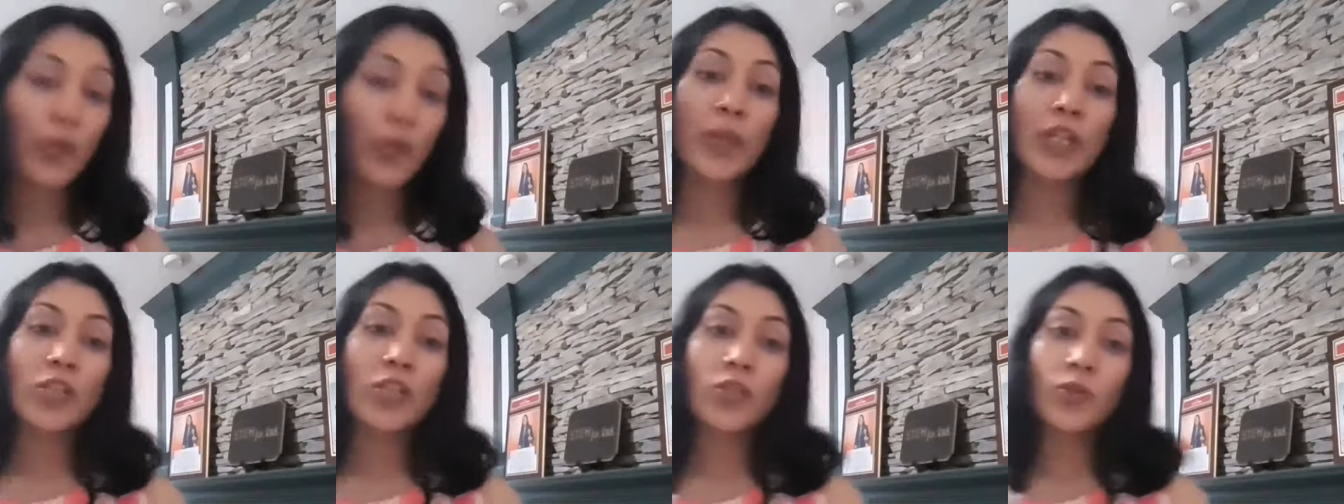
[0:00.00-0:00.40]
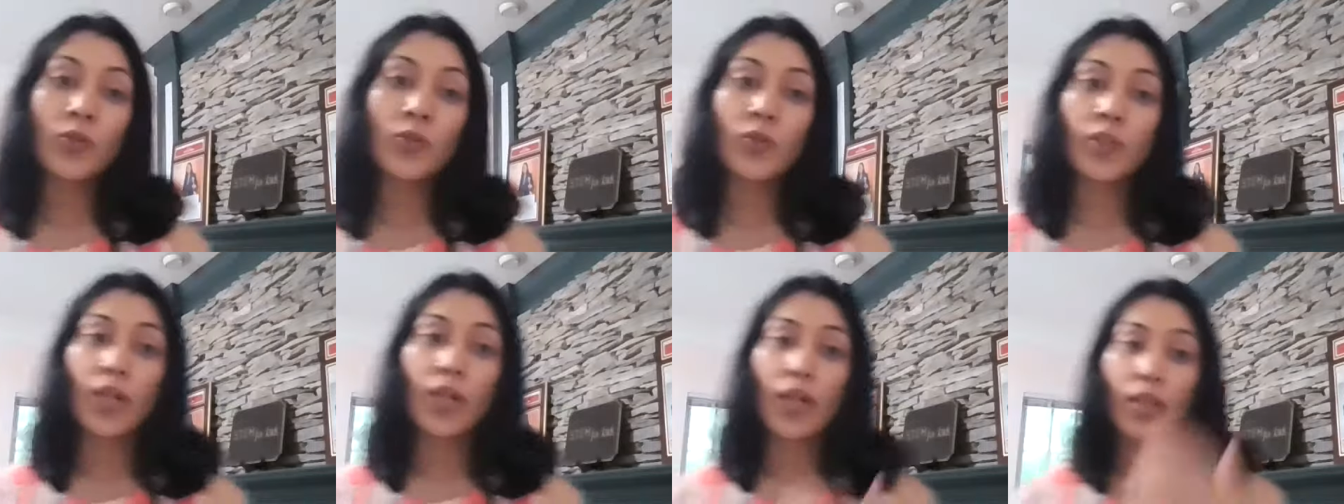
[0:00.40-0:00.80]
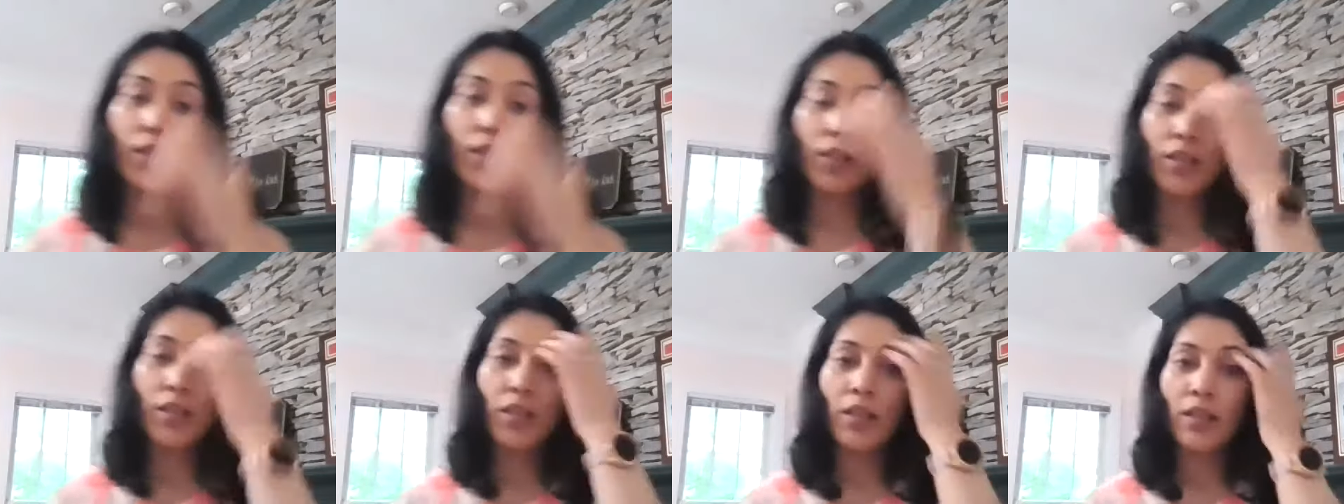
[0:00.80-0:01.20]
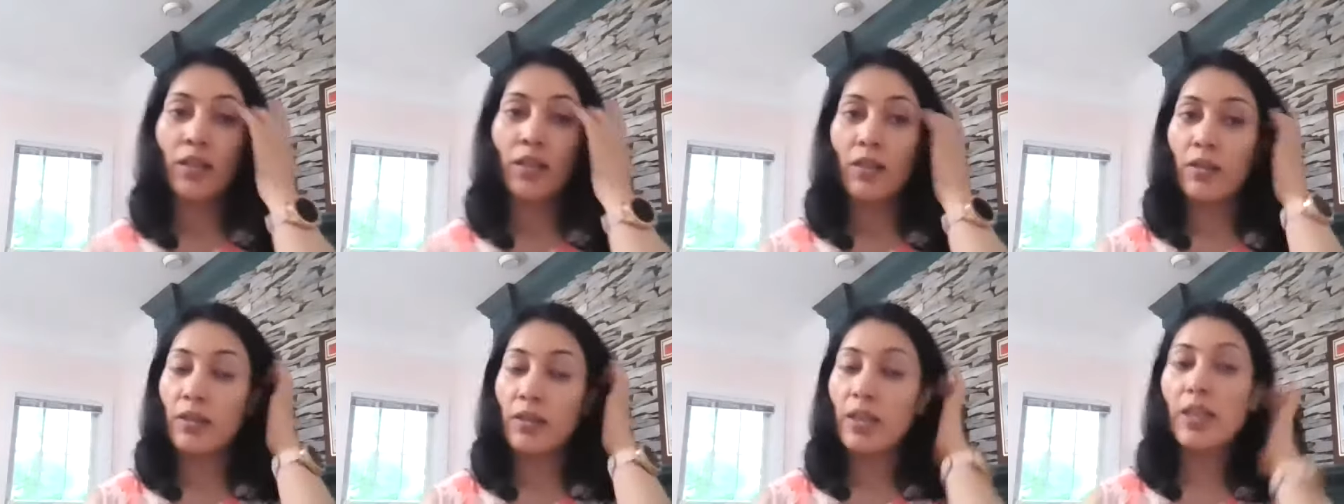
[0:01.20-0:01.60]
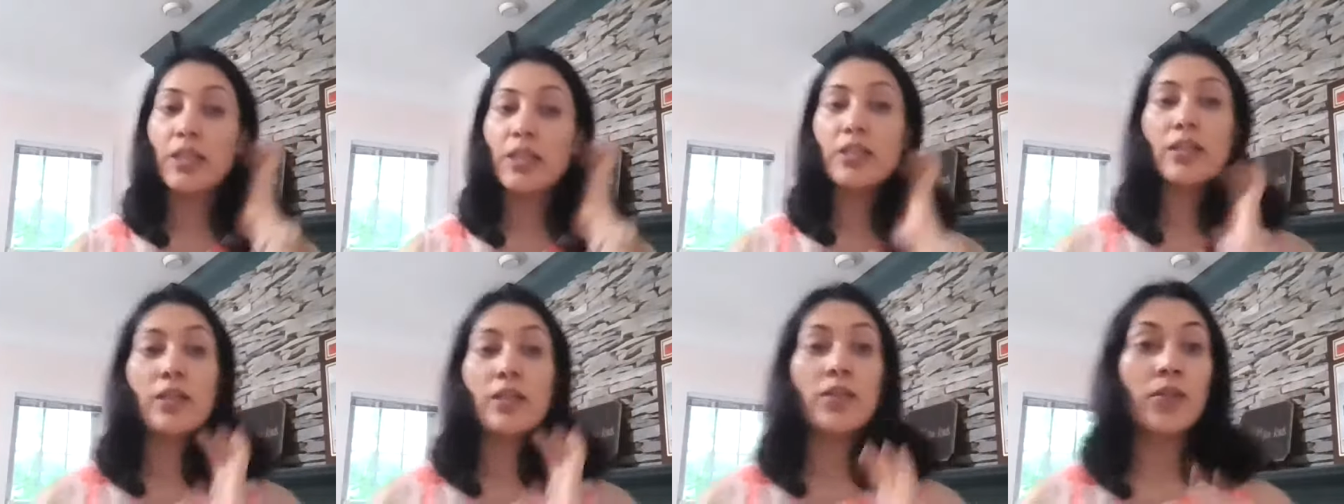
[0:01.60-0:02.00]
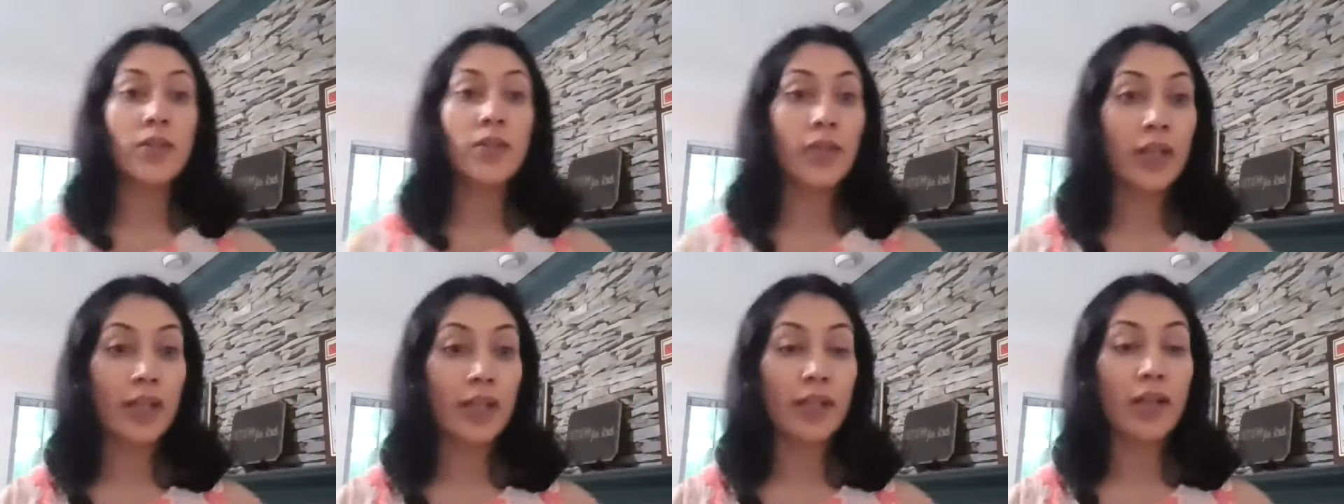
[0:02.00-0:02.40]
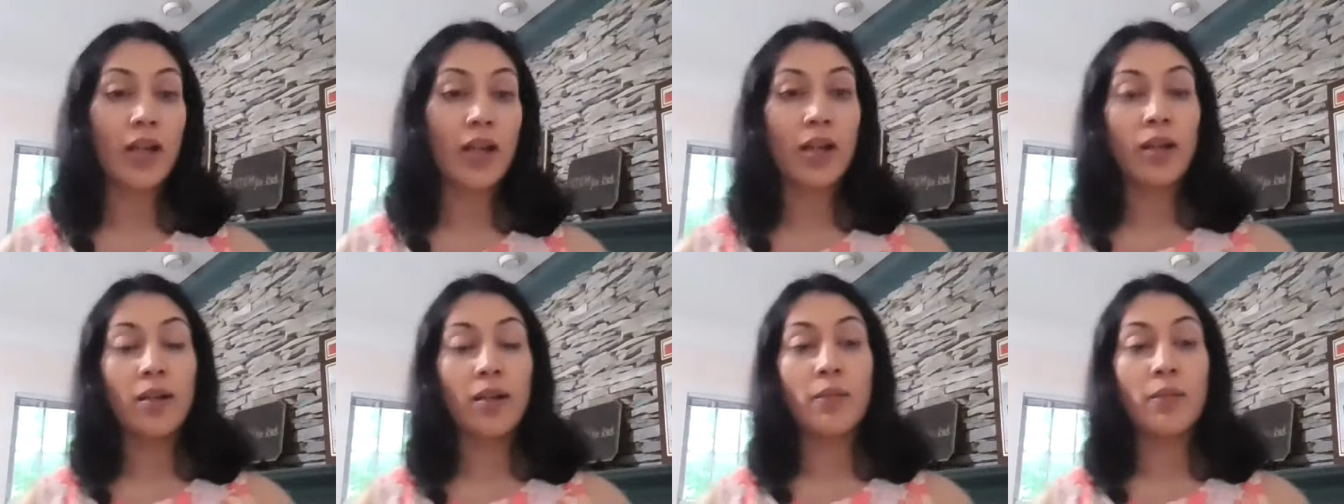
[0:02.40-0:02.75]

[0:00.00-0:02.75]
want to make sure that kids are learning